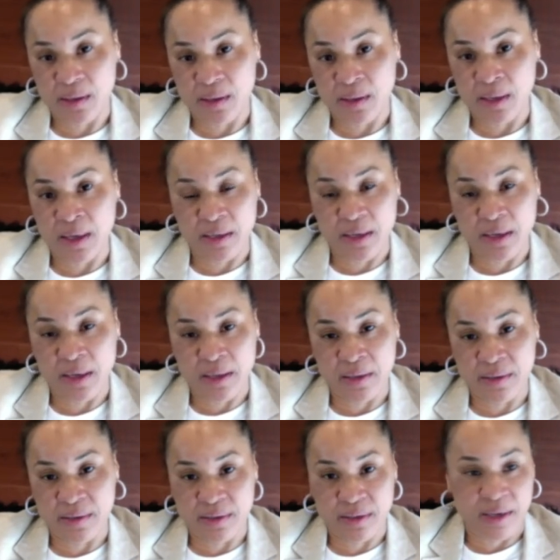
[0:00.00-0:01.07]
and
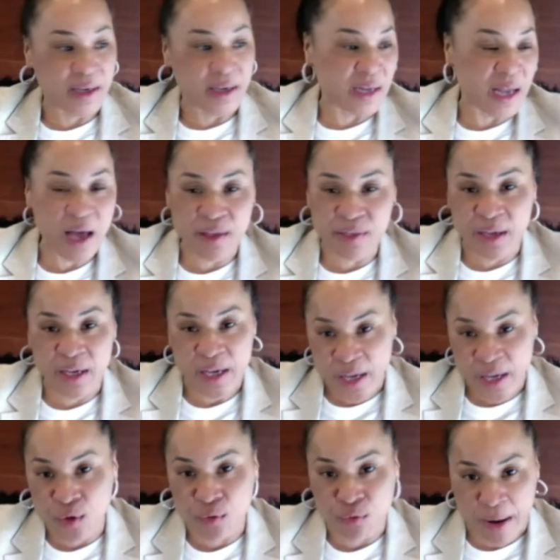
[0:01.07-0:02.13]
and and how they
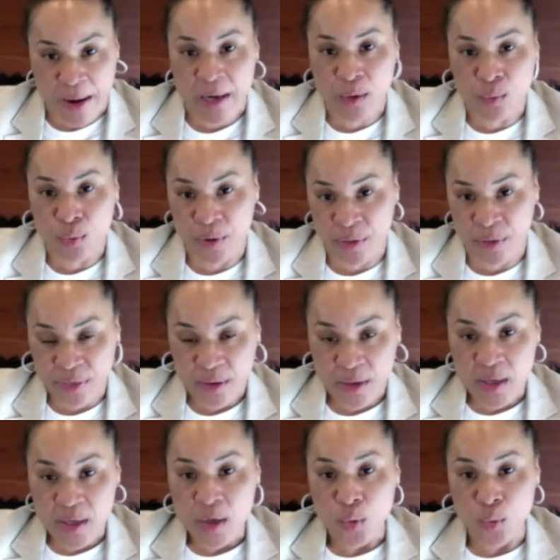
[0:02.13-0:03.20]
interact with
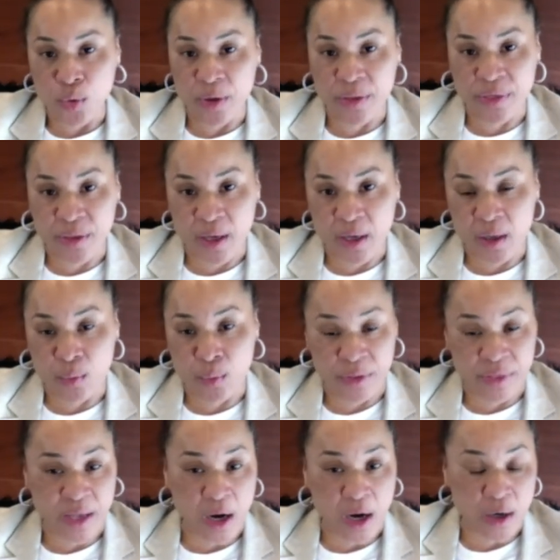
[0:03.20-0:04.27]
with uh,
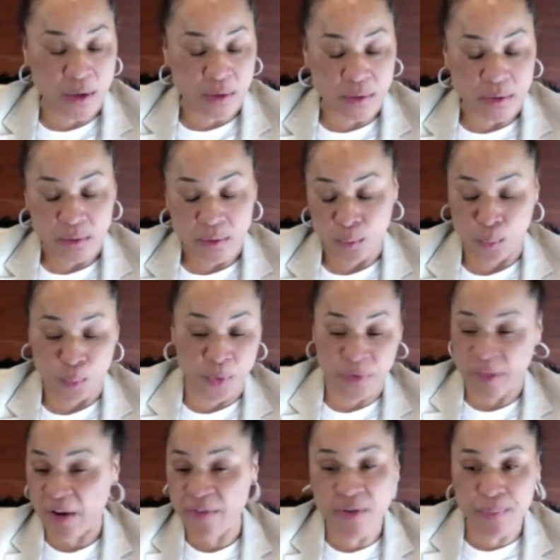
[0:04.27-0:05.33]
with our with
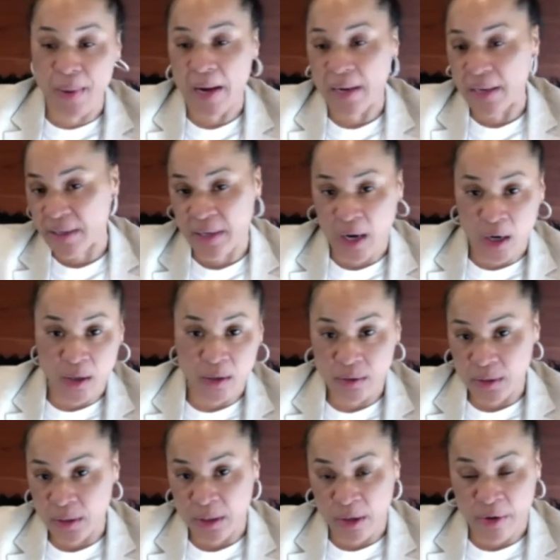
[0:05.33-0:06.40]
everybody in our
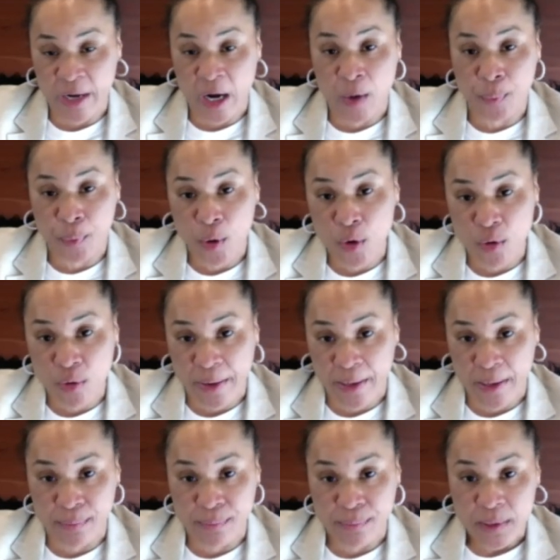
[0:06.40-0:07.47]
you know in our
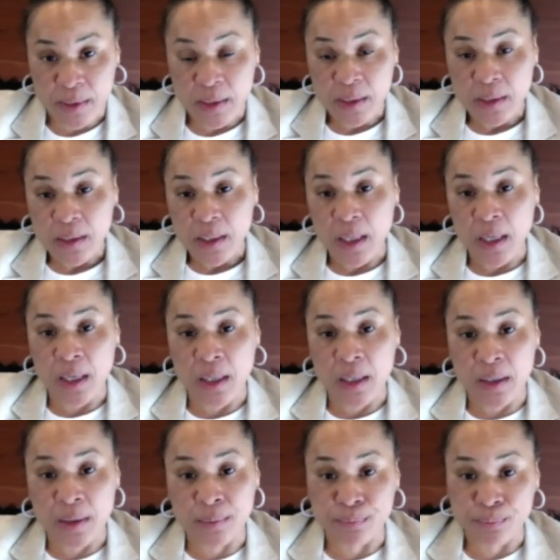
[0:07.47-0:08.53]
program
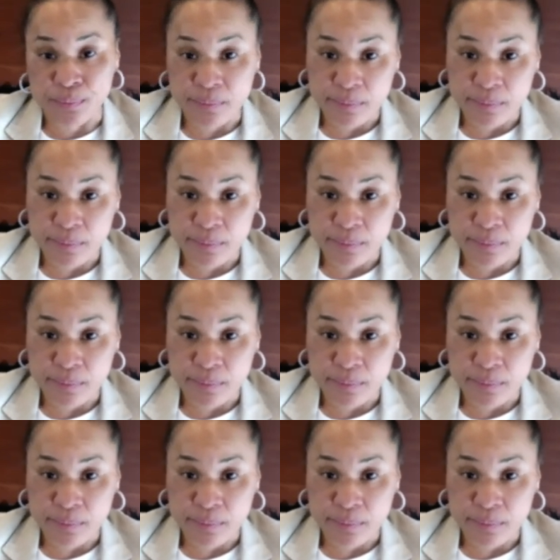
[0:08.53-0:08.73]
um